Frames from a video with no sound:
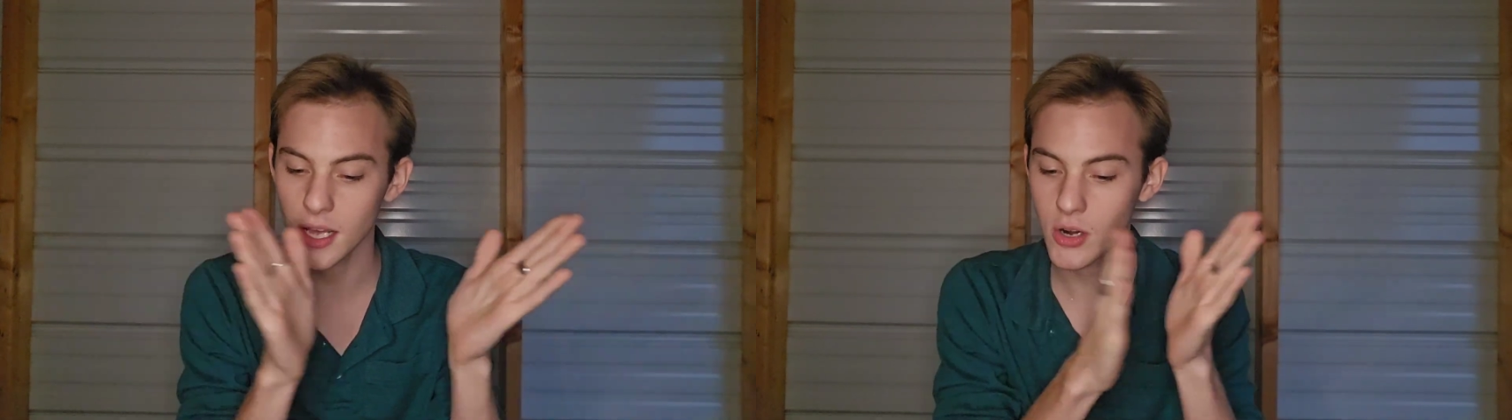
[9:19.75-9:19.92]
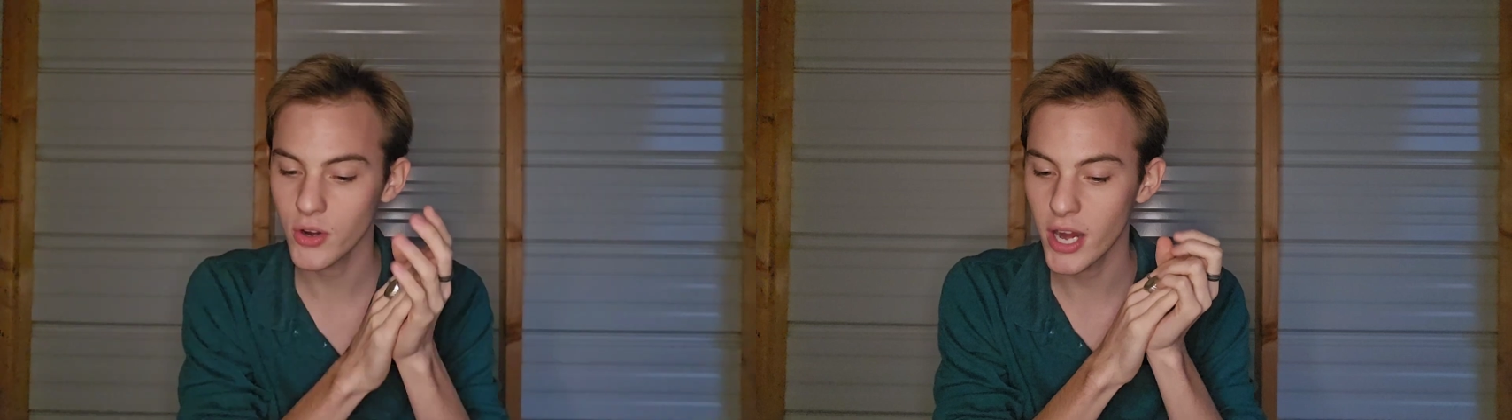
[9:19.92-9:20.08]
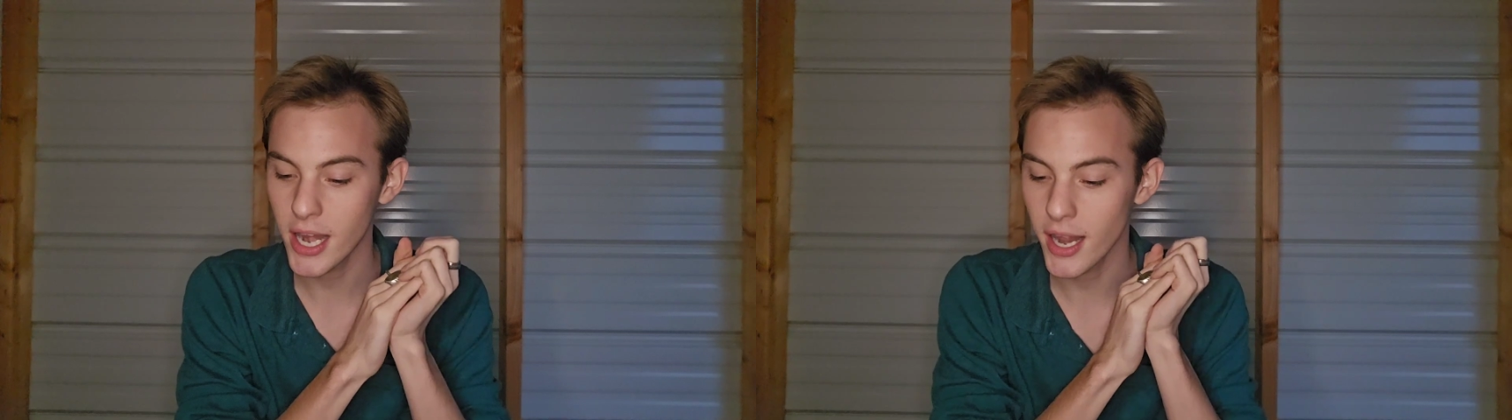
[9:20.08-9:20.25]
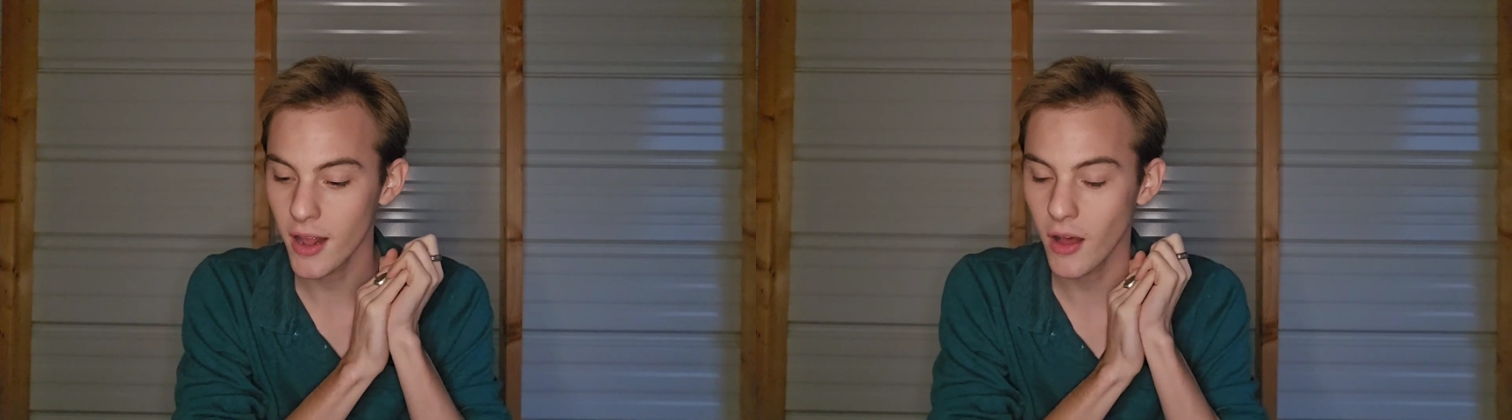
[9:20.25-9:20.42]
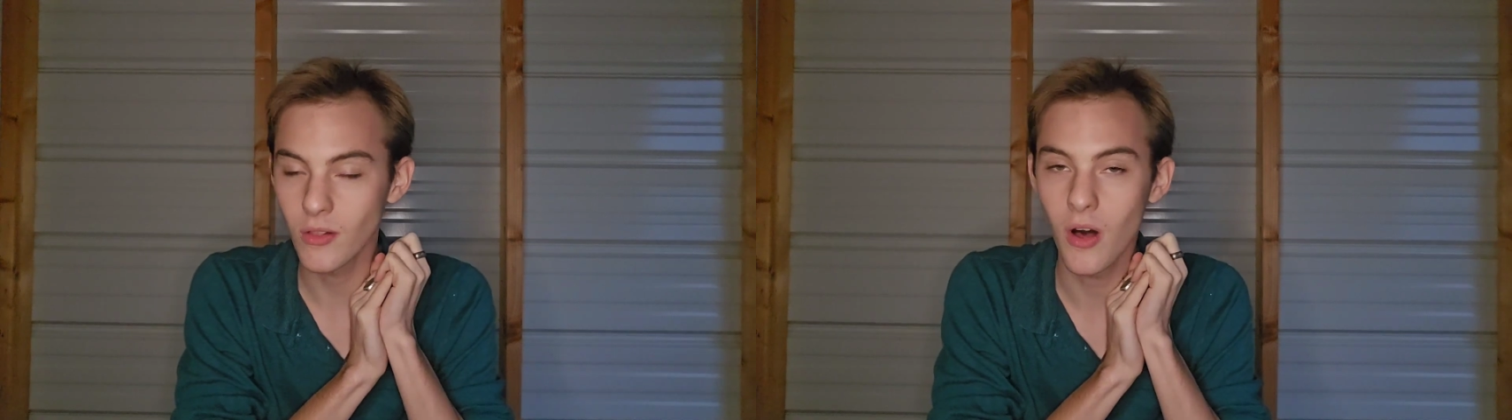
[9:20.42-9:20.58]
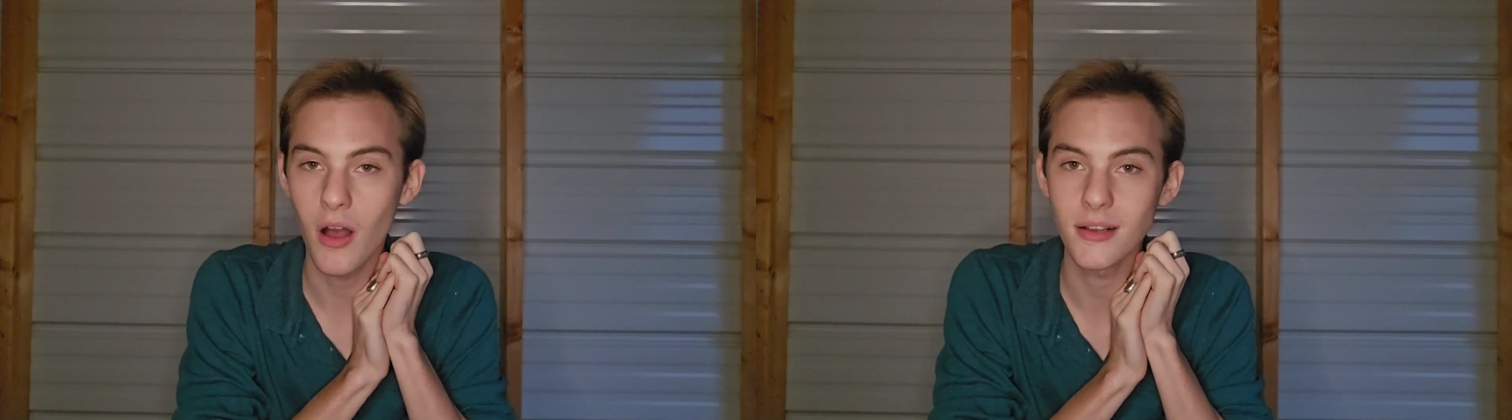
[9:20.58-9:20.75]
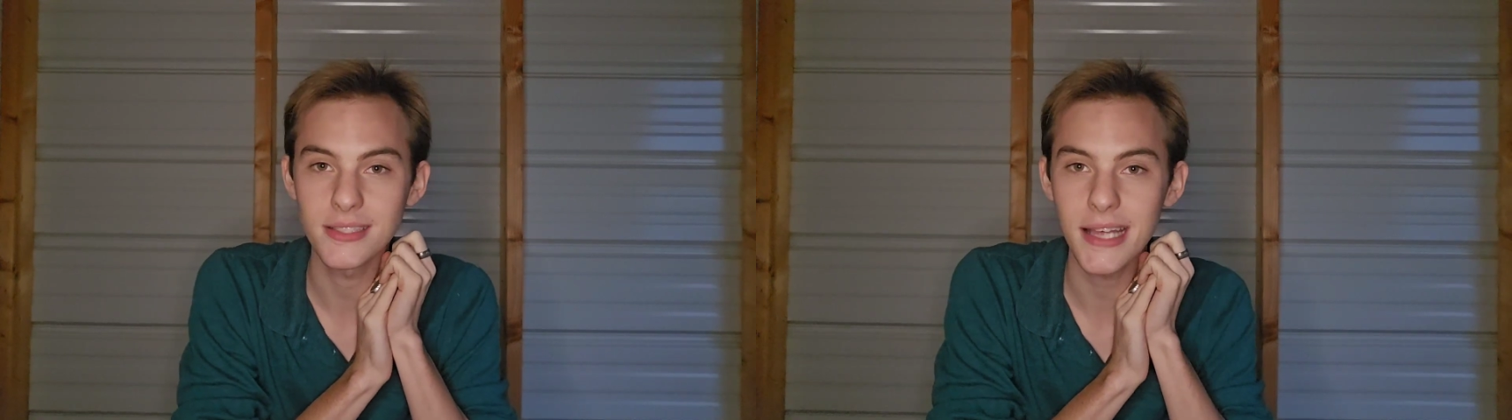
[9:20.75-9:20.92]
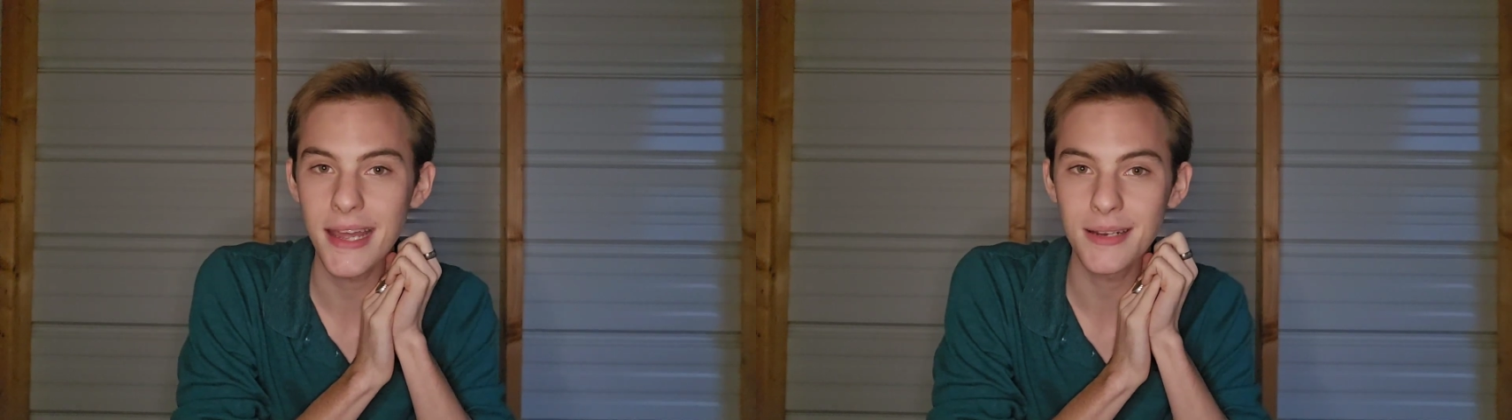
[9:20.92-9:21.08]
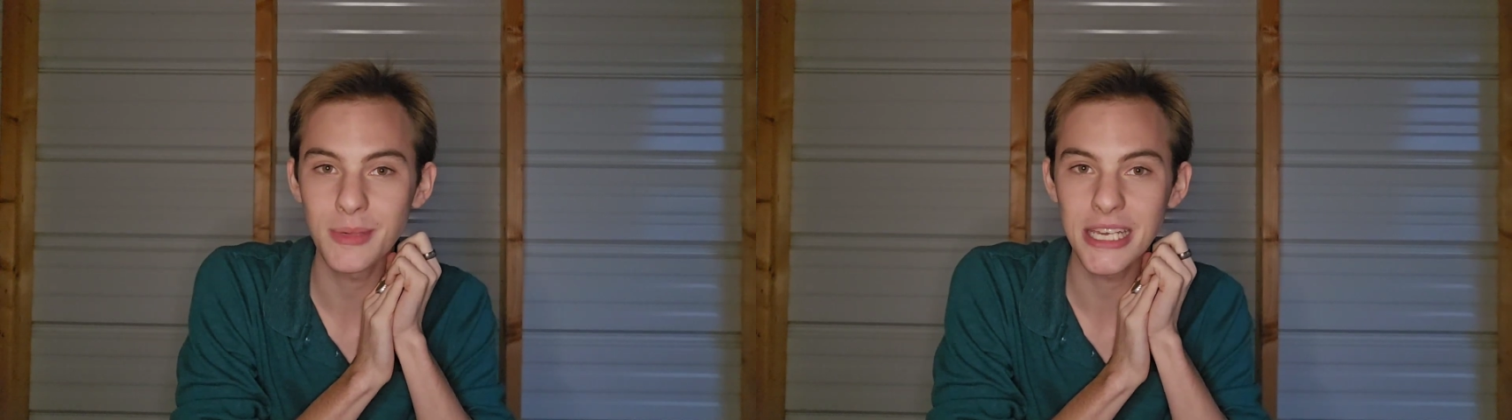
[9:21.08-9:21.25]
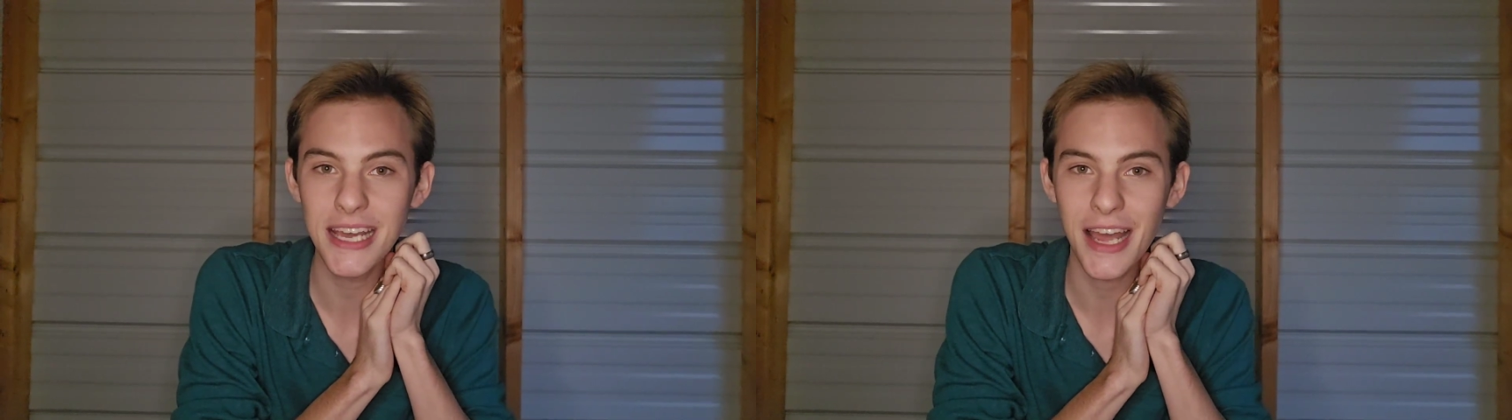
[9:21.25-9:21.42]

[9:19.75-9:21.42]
creating alongside me.